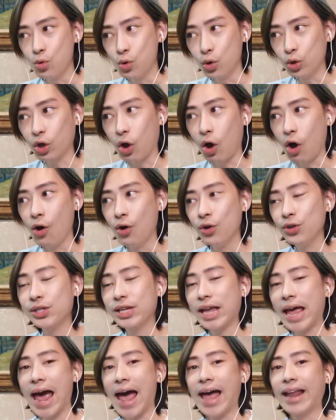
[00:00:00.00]
Wu
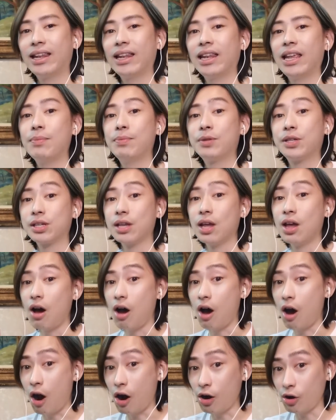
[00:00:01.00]
Tong's ad-libs
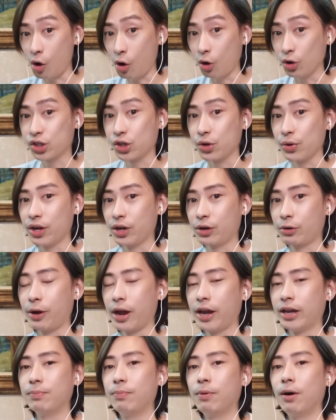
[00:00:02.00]
are also
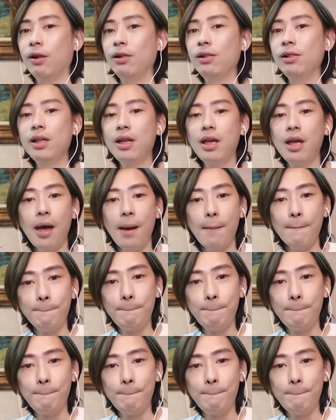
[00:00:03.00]
incredible,